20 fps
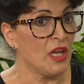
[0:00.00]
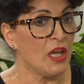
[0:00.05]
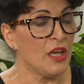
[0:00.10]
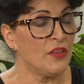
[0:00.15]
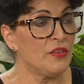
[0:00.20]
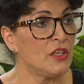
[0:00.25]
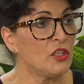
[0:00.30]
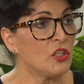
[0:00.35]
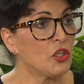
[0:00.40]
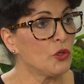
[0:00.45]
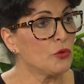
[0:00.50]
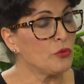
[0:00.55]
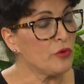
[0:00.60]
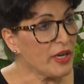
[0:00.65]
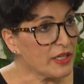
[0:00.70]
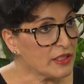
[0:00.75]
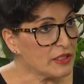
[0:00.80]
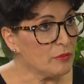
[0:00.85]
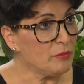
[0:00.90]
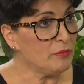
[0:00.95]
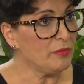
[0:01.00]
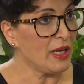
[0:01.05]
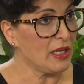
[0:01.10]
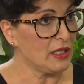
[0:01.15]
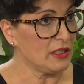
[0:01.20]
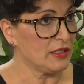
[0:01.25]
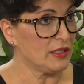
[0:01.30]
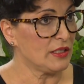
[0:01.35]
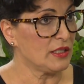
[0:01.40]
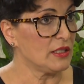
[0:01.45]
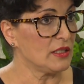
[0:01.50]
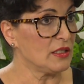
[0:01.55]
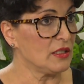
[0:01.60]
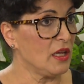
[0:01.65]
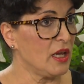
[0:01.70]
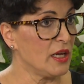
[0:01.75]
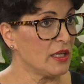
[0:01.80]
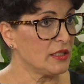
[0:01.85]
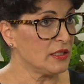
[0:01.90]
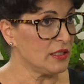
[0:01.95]
And then correct imbalances
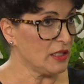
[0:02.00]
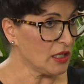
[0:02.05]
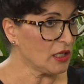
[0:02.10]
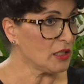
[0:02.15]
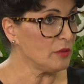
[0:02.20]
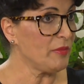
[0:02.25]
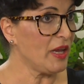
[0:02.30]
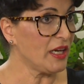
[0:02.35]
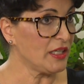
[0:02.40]
like zinc and